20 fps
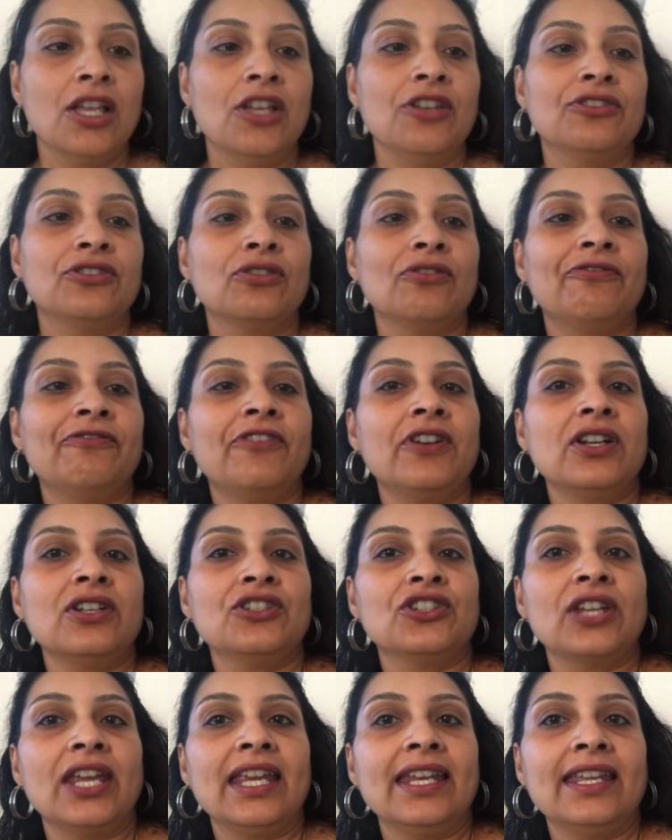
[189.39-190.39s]
So first
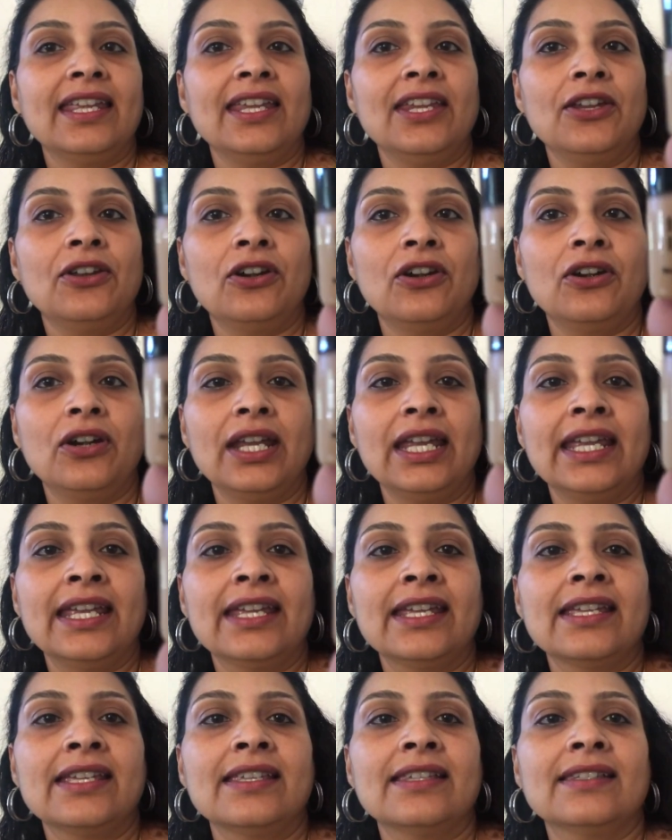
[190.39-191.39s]
shade here
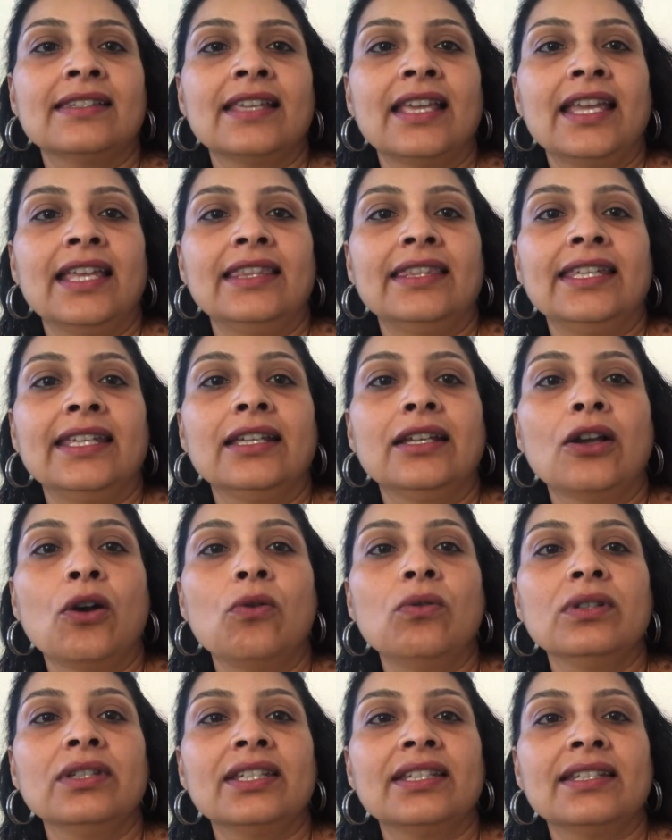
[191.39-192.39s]
is the
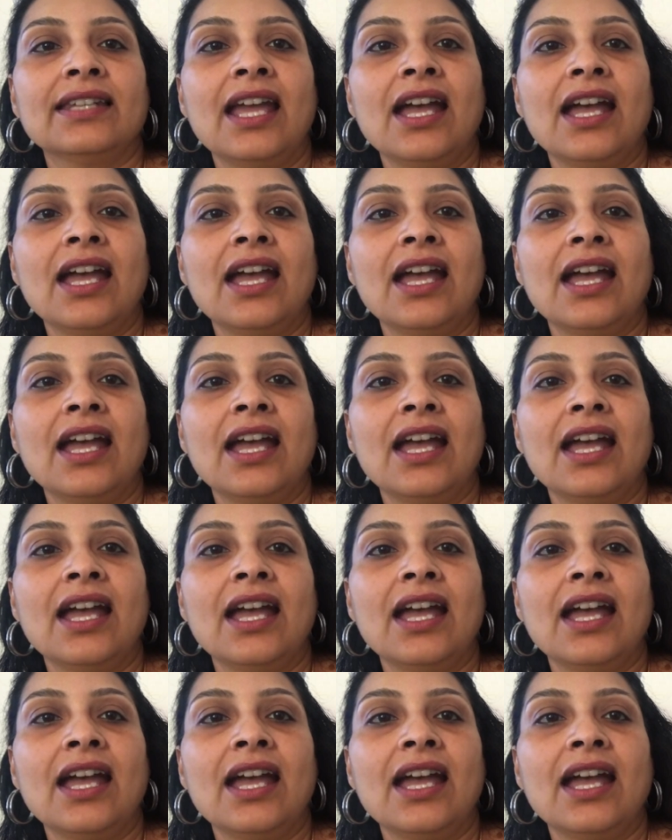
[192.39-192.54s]
Golden